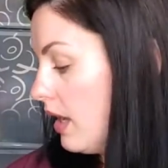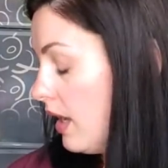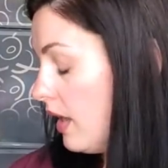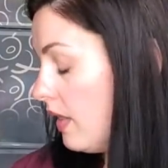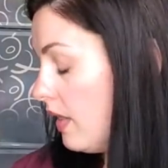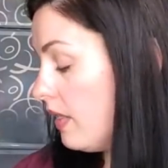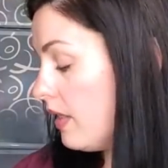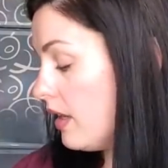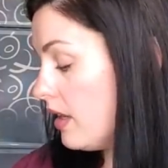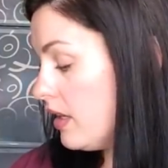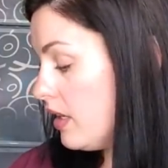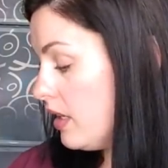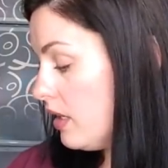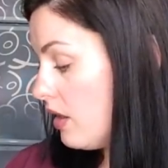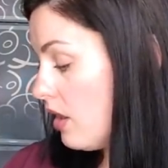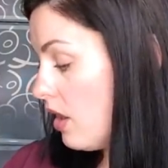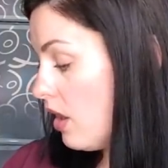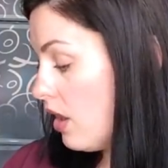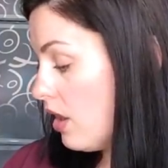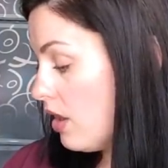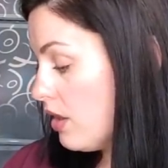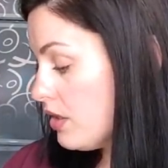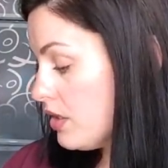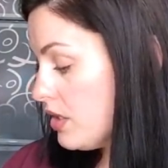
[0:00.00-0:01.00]
And then he
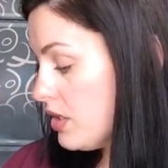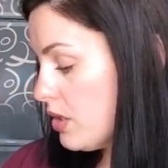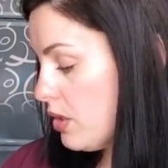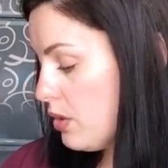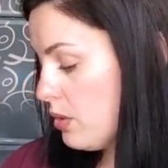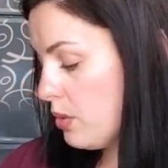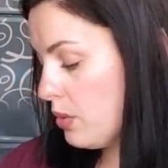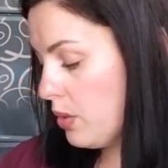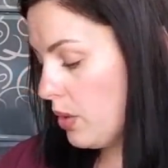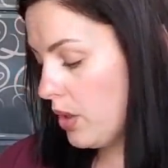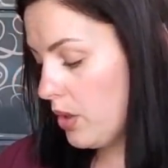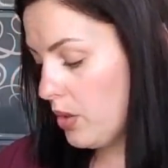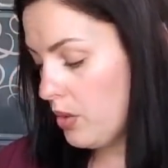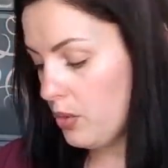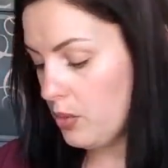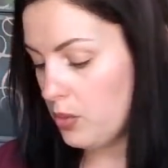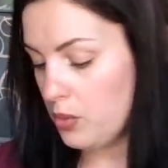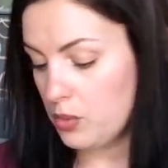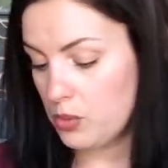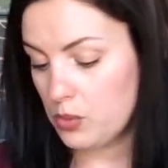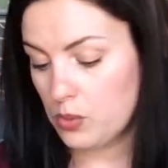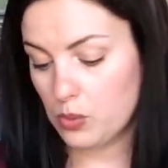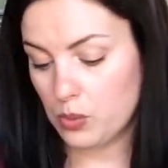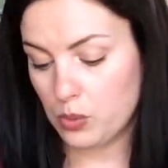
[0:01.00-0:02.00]
also
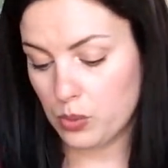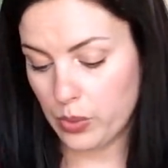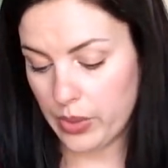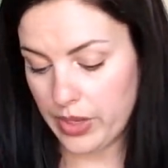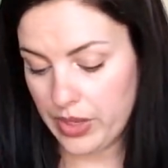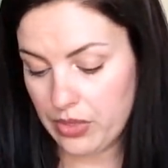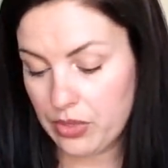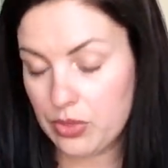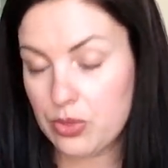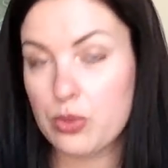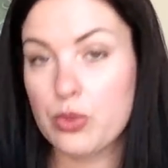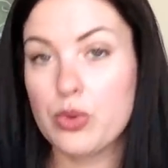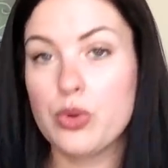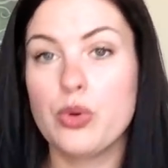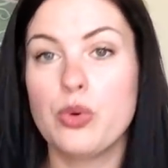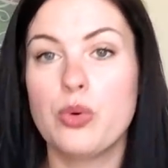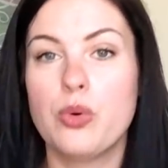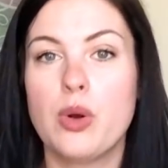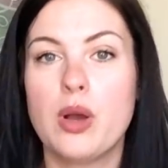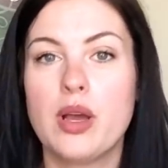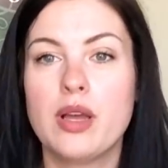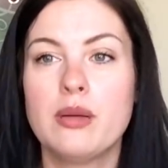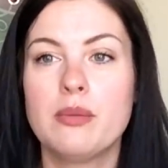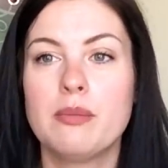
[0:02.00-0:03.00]
went
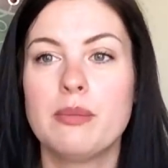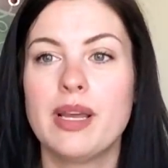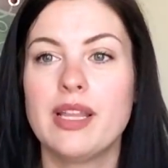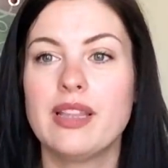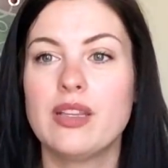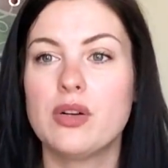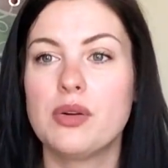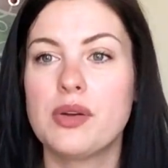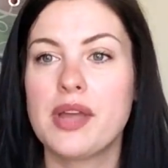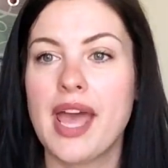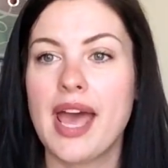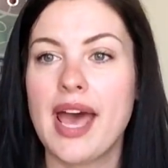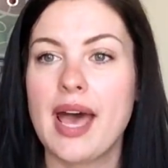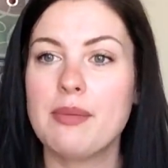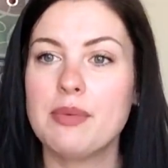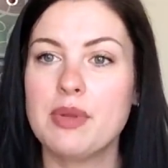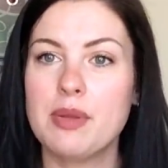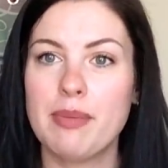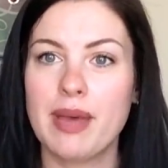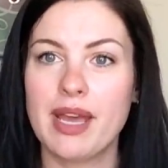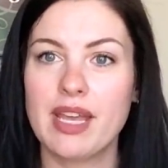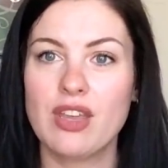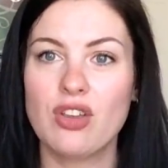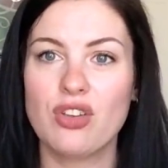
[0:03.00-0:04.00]
through my little
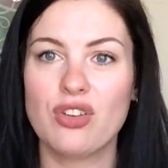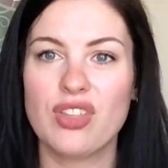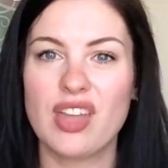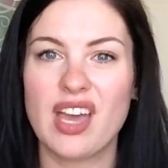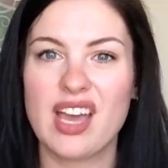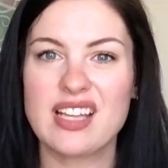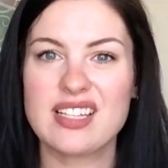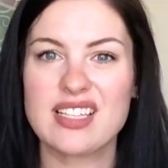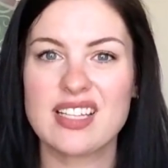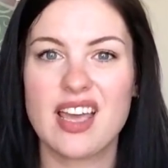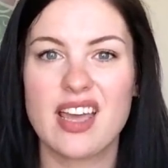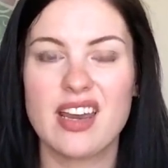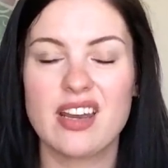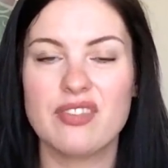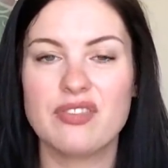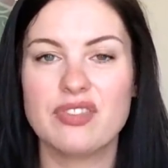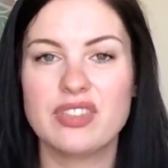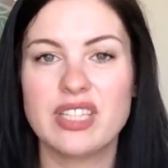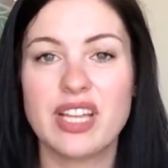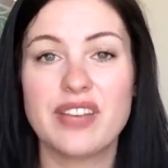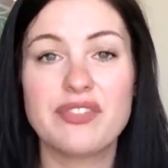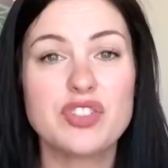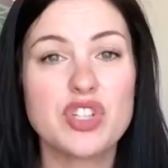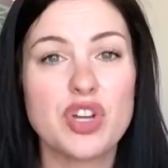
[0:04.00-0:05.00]
cabinet back here that has kind
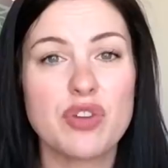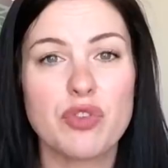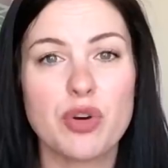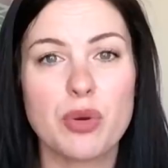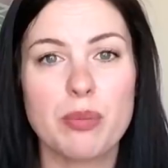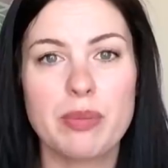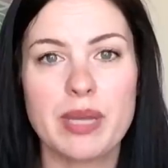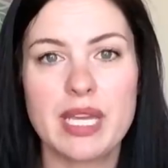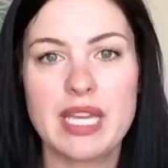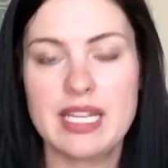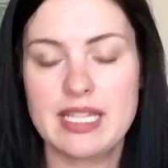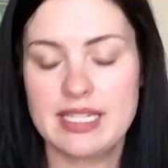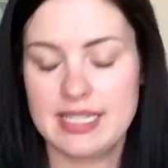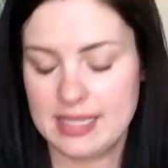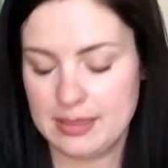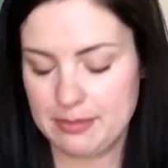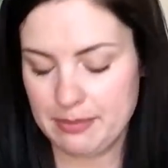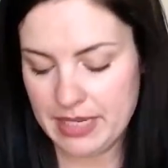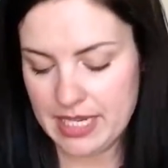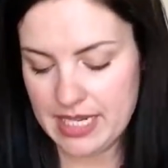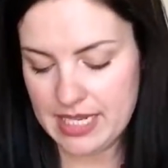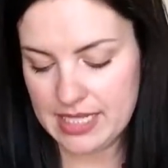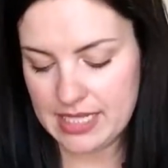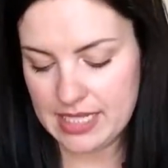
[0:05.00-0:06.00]
of leftover bits,
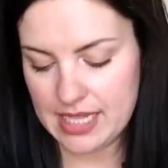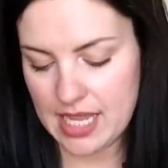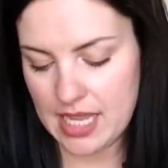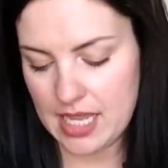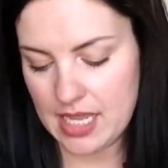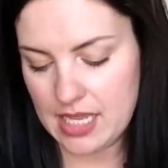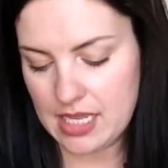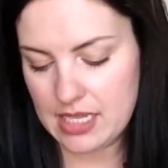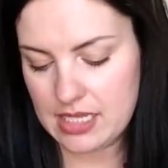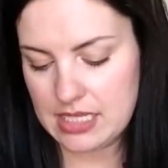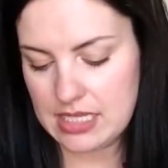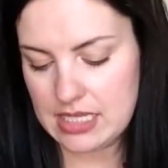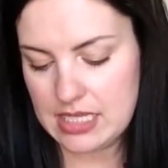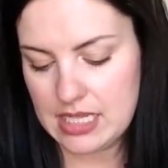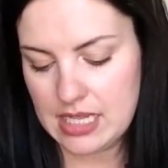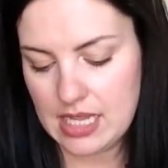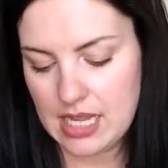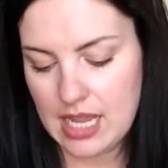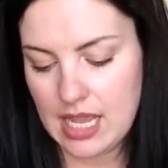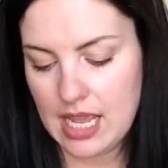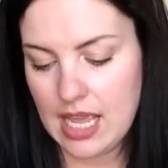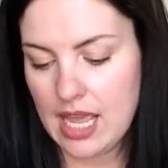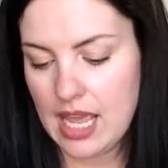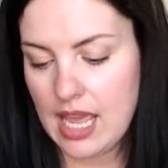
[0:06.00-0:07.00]
mini skeins,
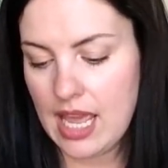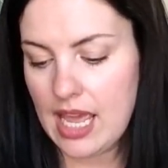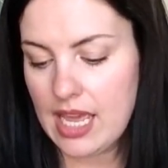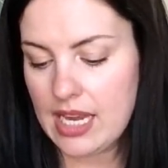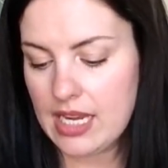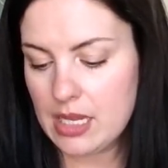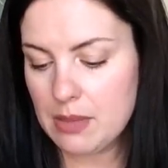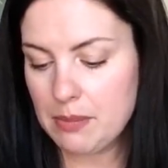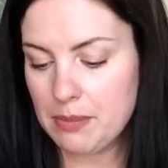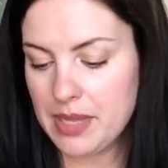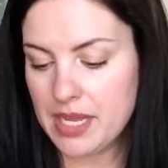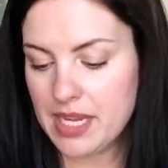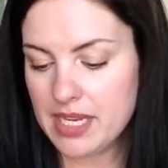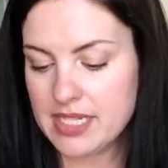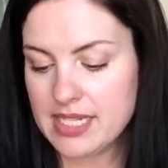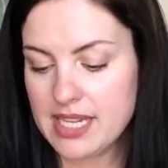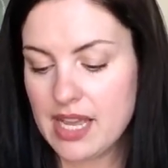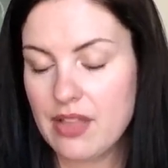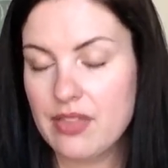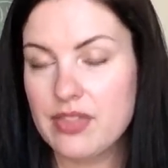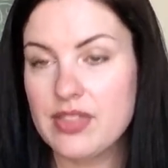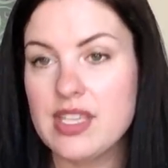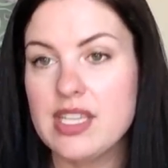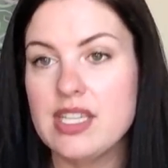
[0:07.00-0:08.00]
and he picked
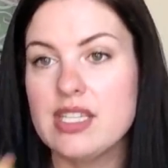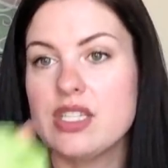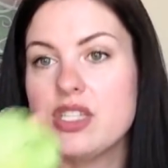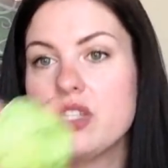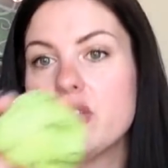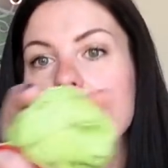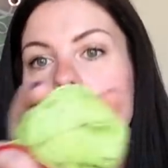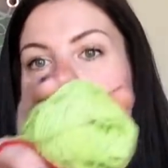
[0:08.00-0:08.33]
out these